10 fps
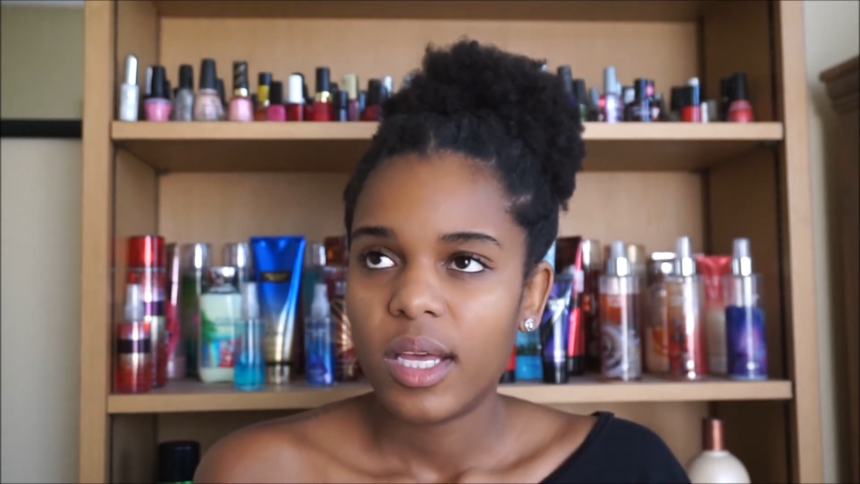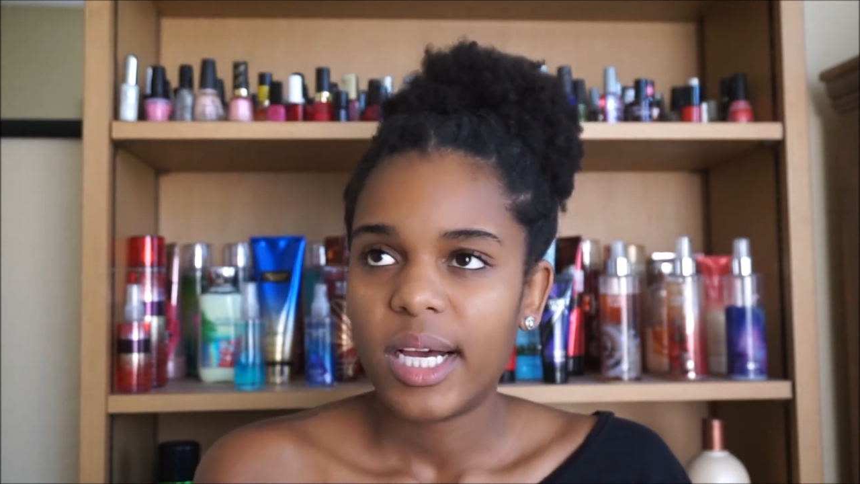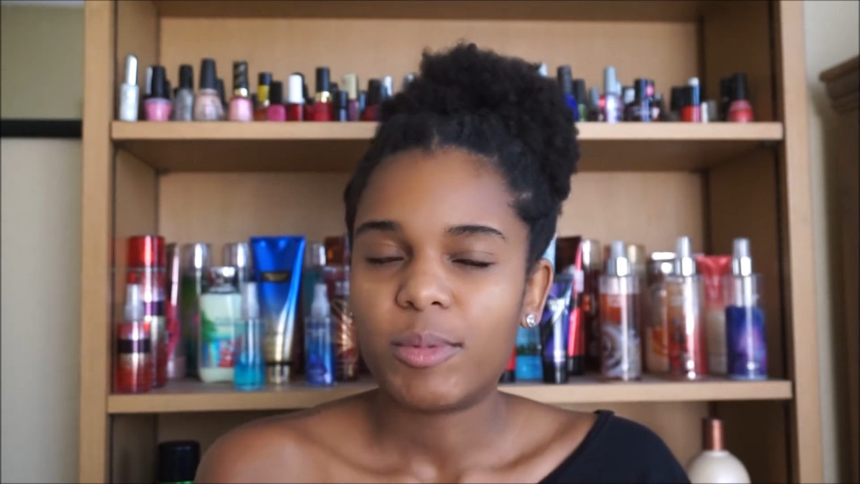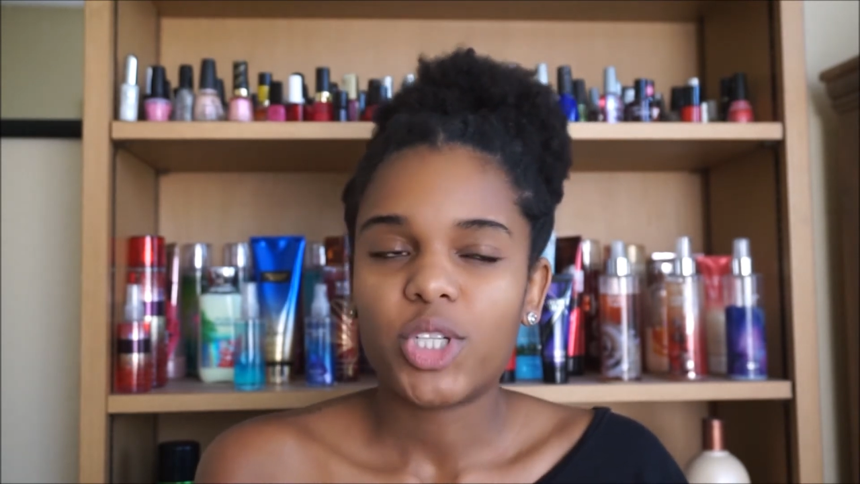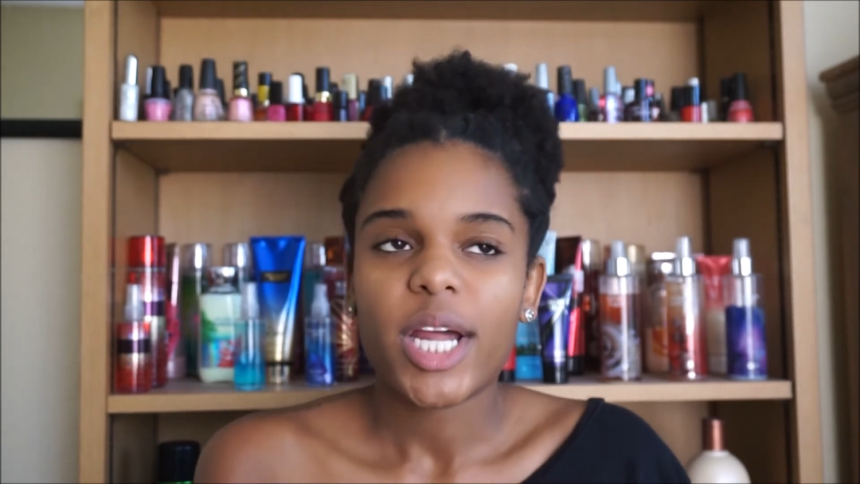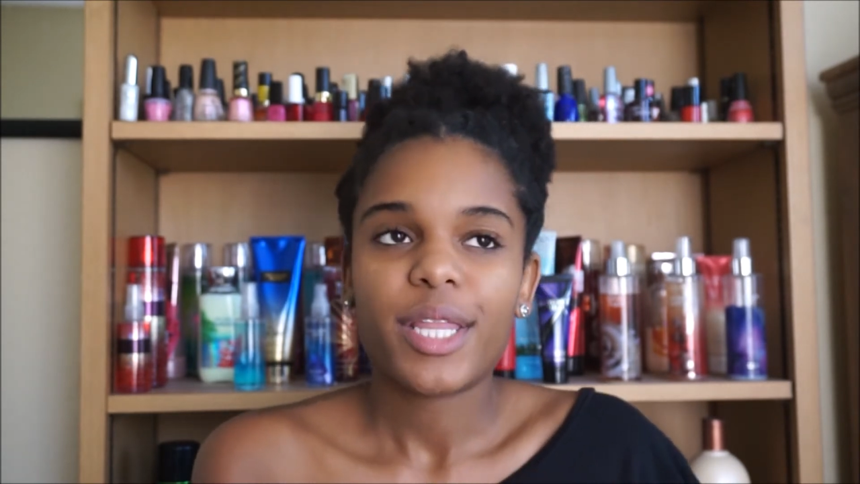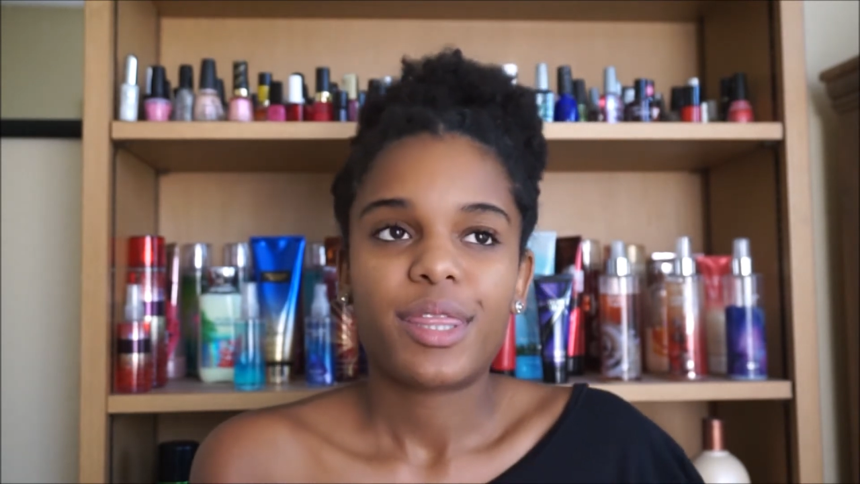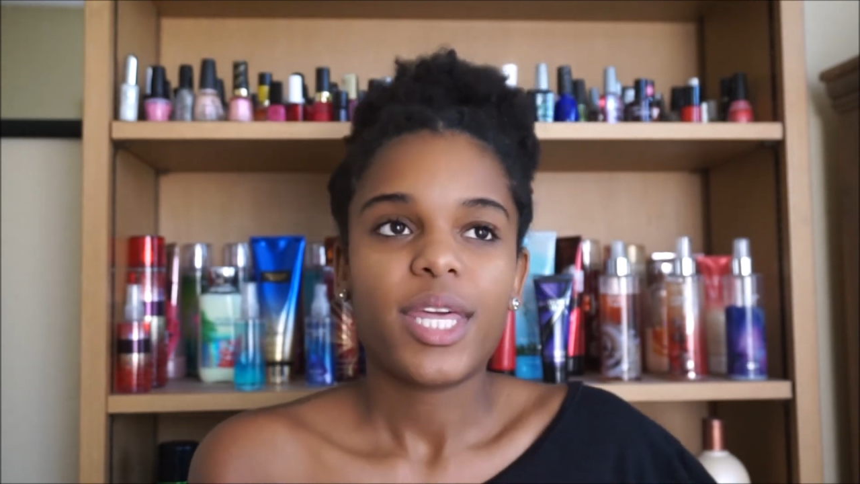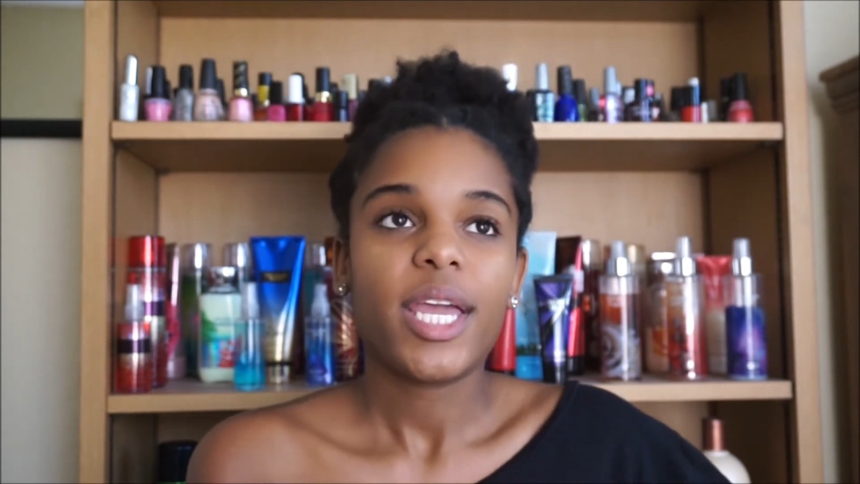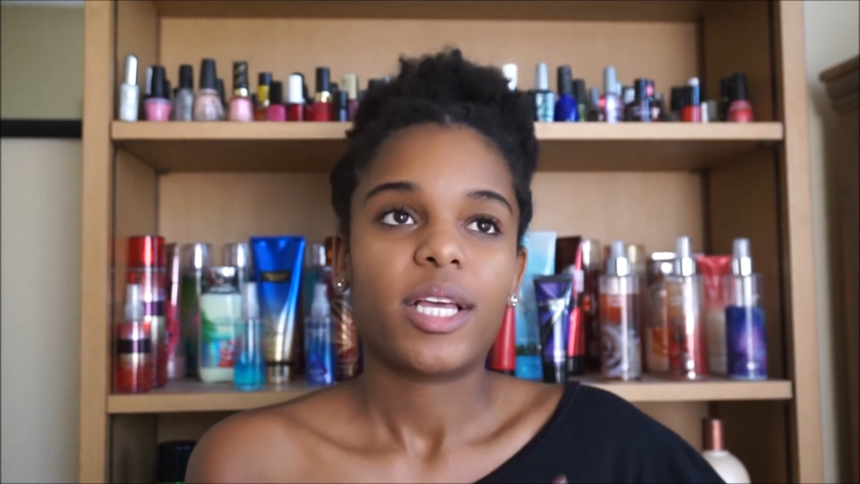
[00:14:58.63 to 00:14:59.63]
I'm trying to
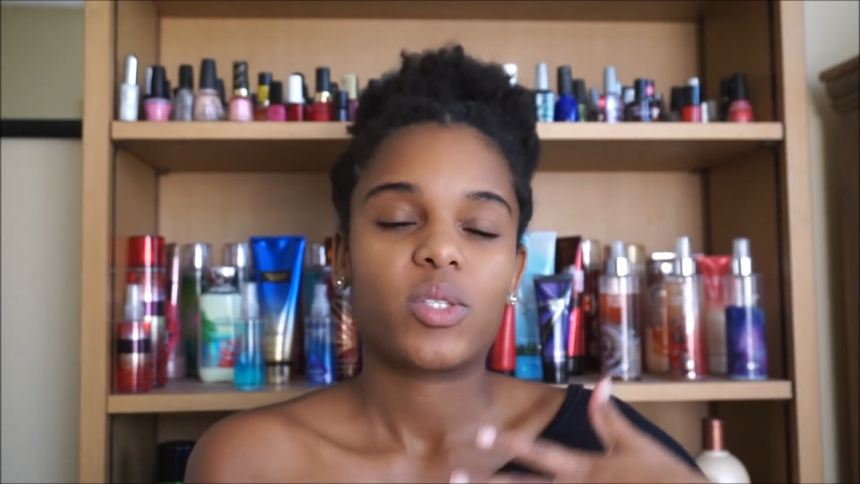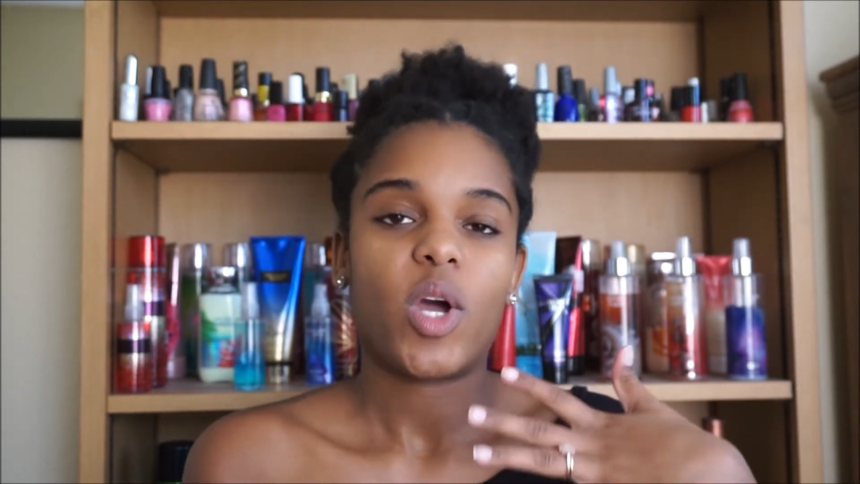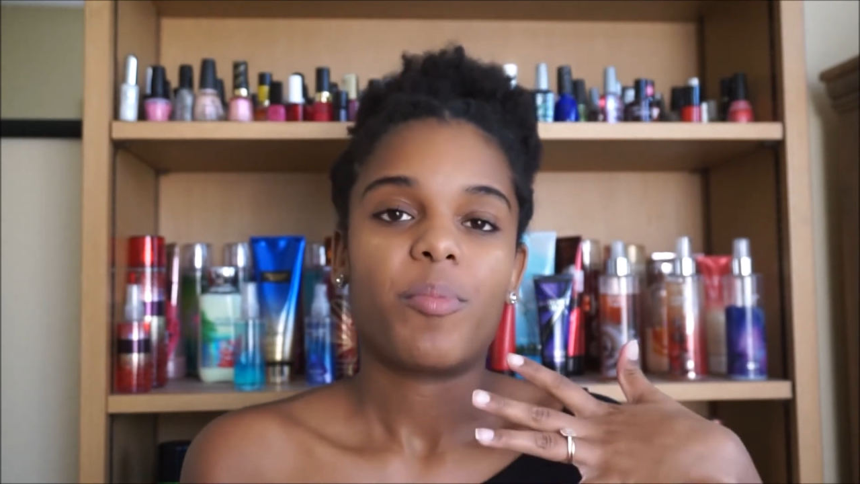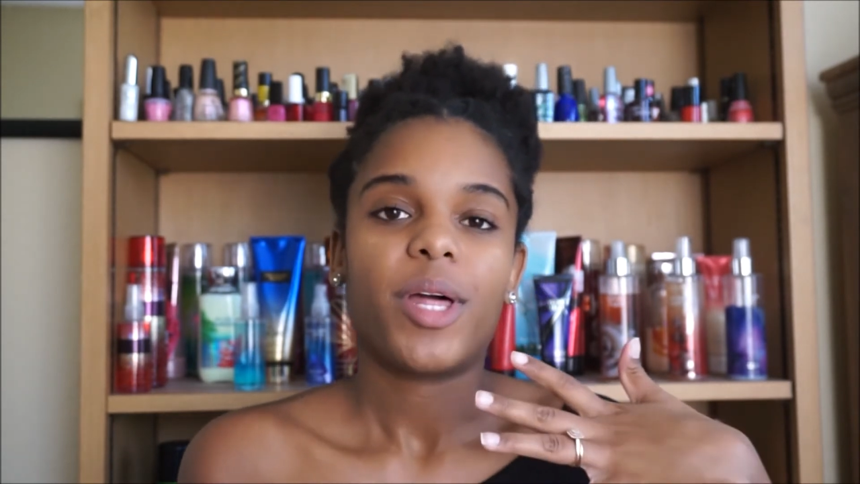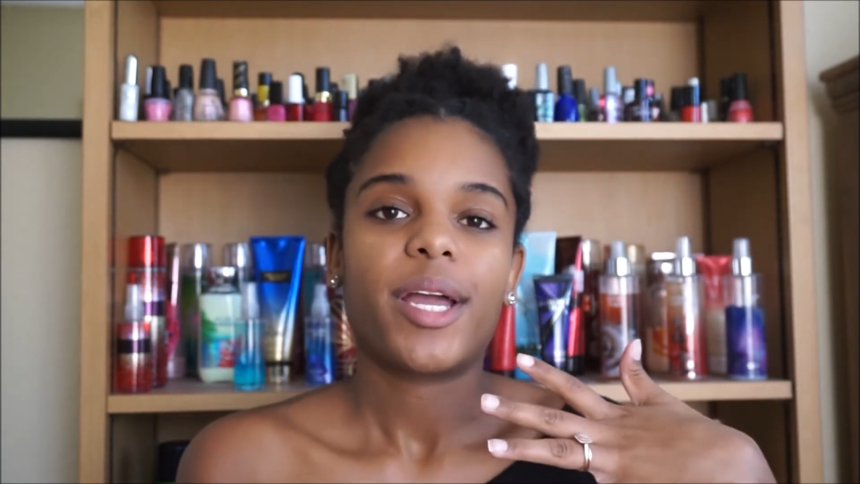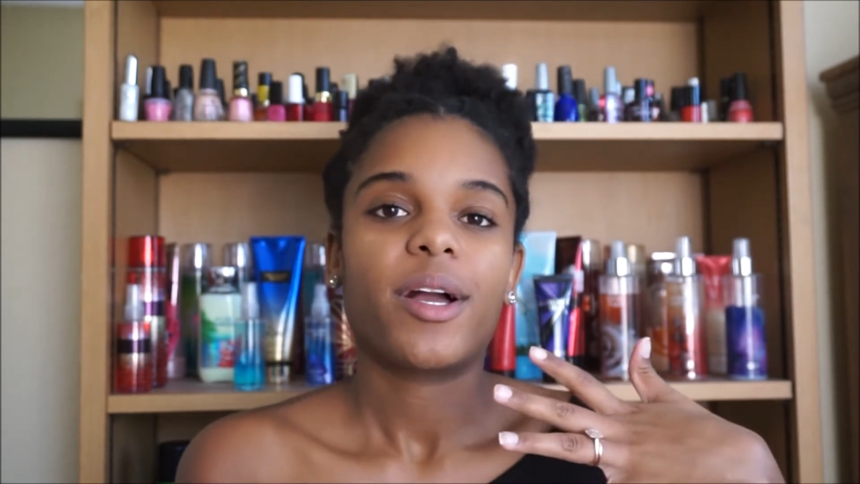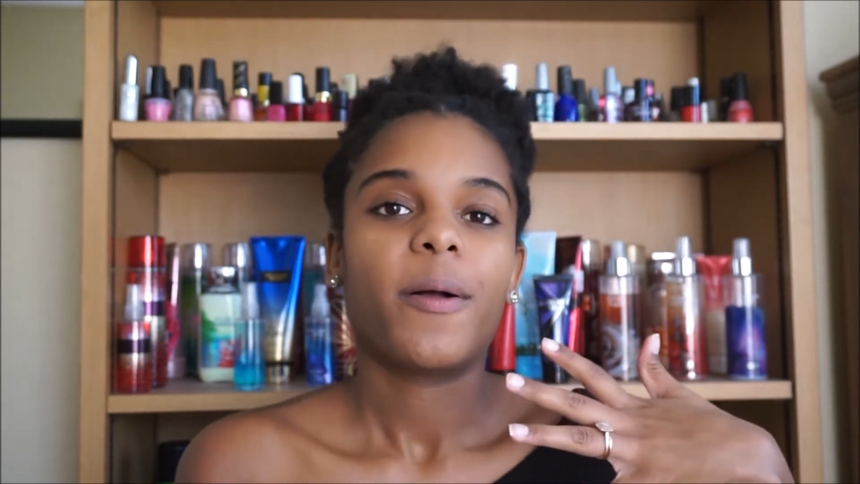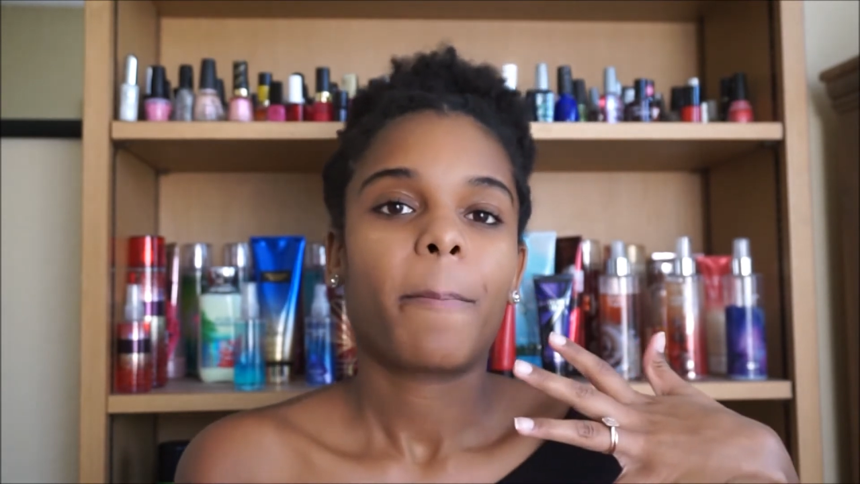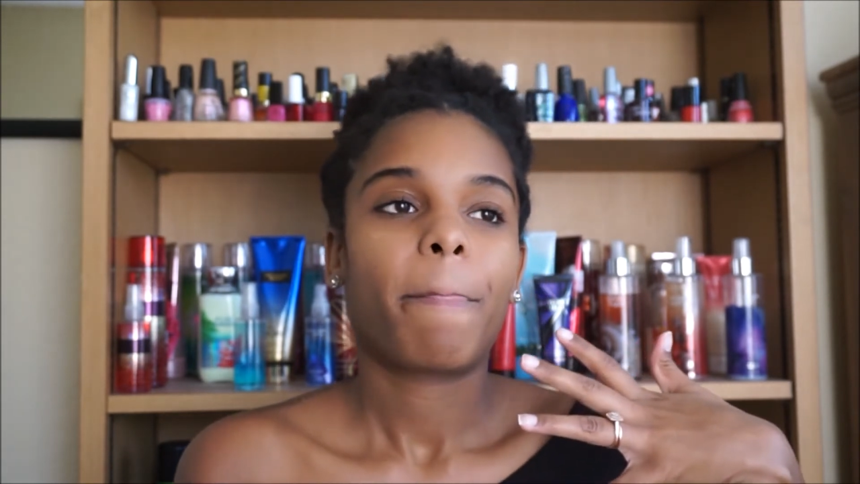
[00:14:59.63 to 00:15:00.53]
think. So I'm like,